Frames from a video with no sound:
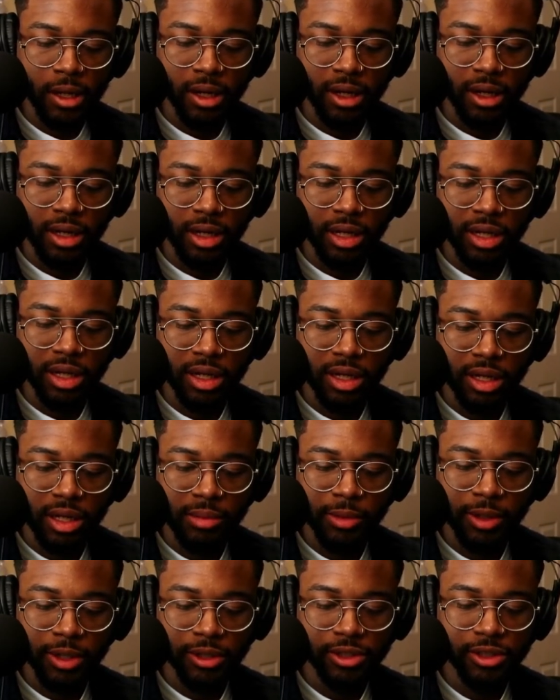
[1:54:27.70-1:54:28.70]

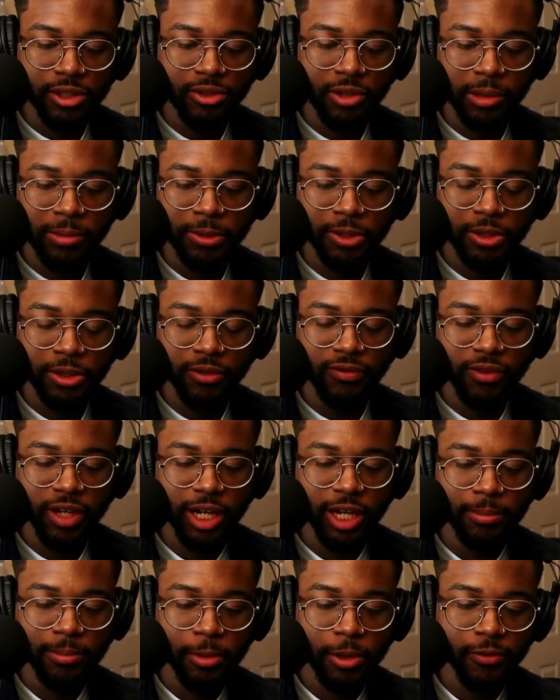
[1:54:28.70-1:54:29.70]
And also a new episode of
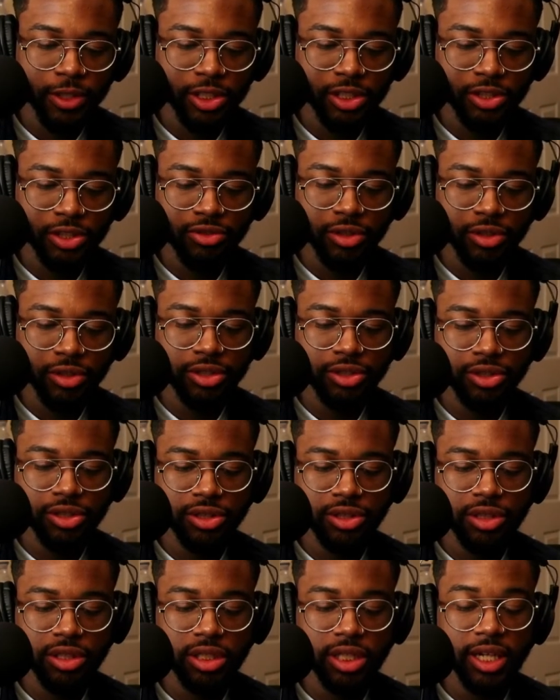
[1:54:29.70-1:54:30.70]
Nine Perfect
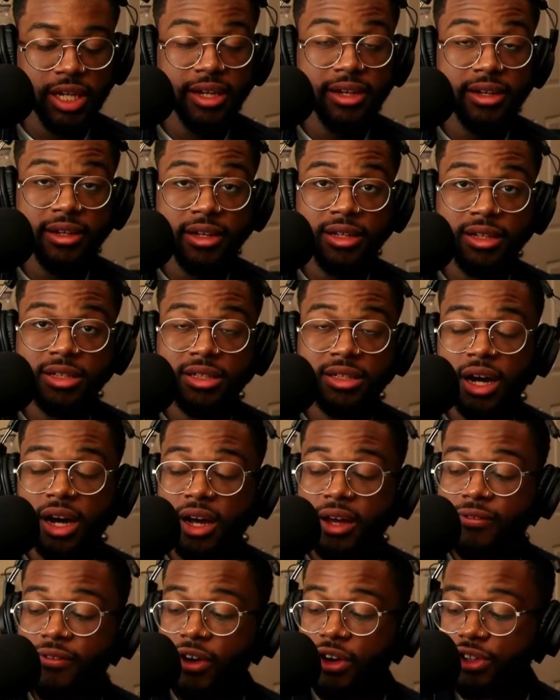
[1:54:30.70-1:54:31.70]
Strangers. And
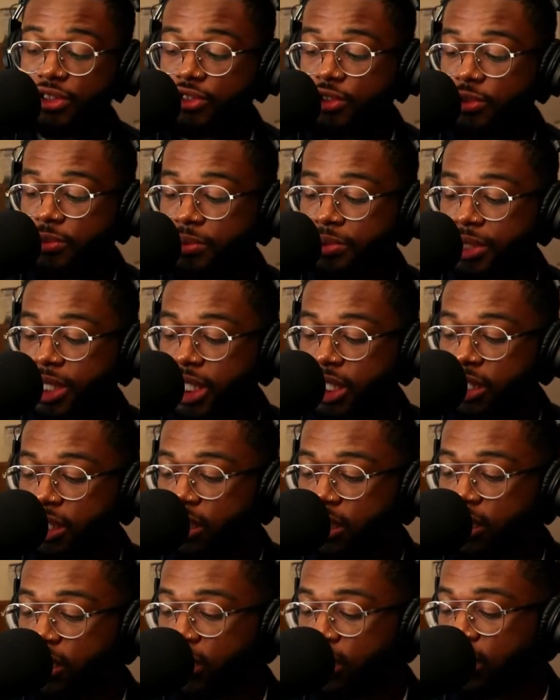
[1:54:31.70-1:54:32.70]
I've also
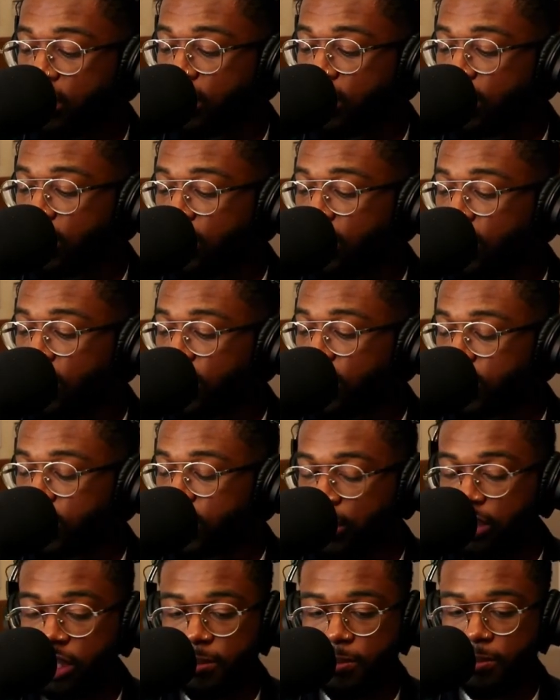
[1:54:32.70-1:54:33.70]
been
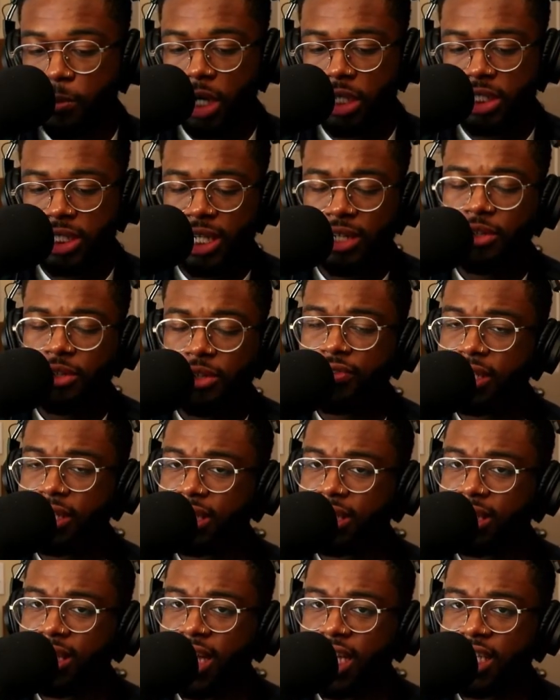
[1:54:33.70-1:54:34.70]
started up watching. I don't know if I
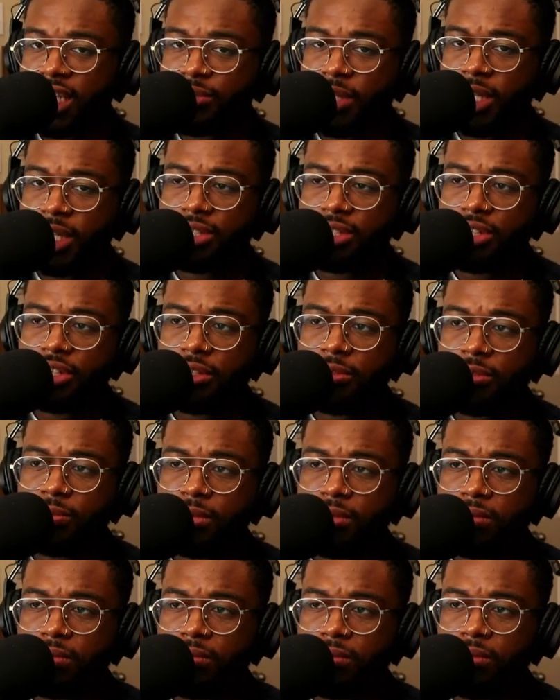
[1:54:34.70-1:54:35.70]
said it last week. I started
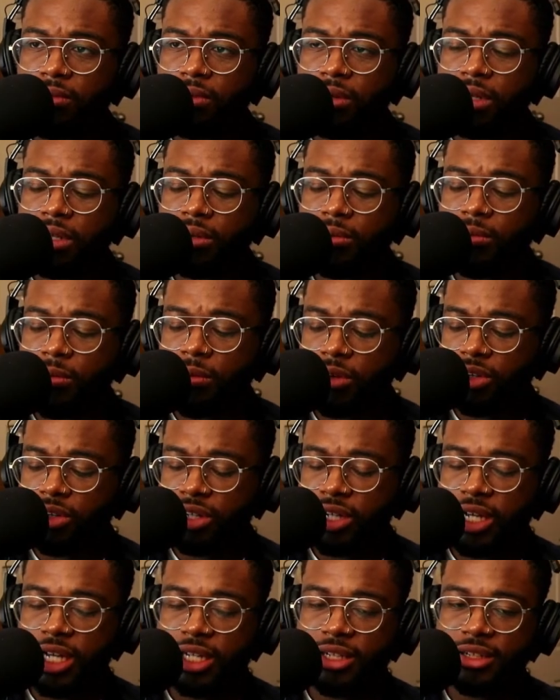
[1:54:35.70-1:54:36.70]

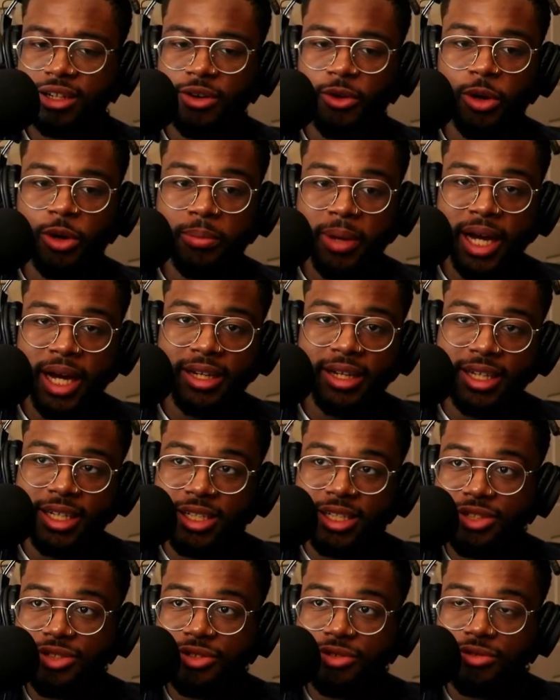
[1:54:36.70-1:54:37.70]
going back
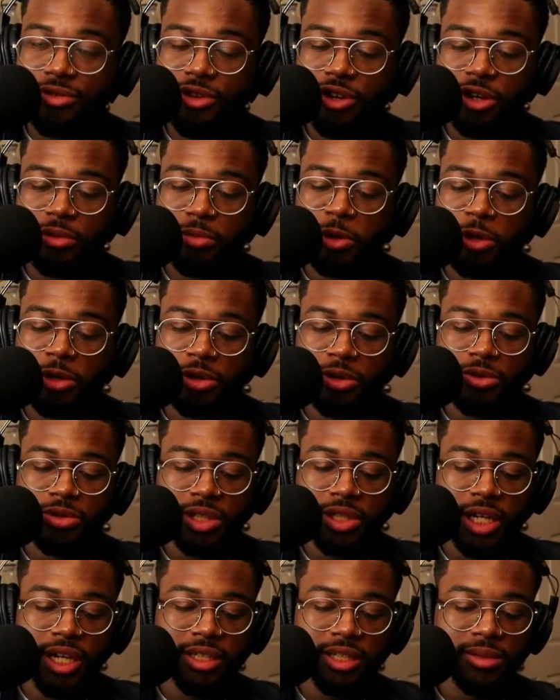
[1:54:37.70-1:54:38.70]
into Curb Your
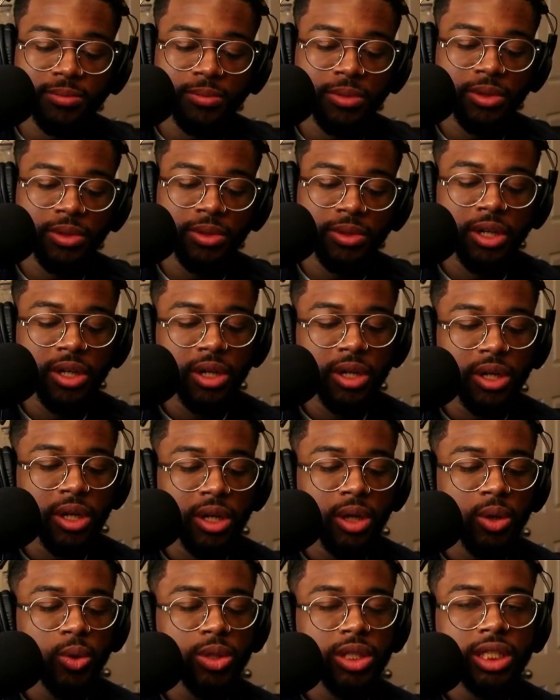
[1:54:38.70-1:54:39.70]
Enthusiasm,
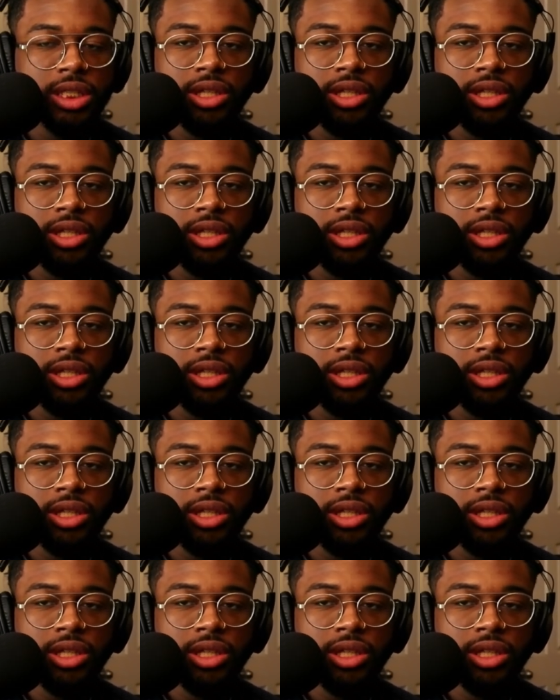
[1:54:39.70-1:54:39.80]
which I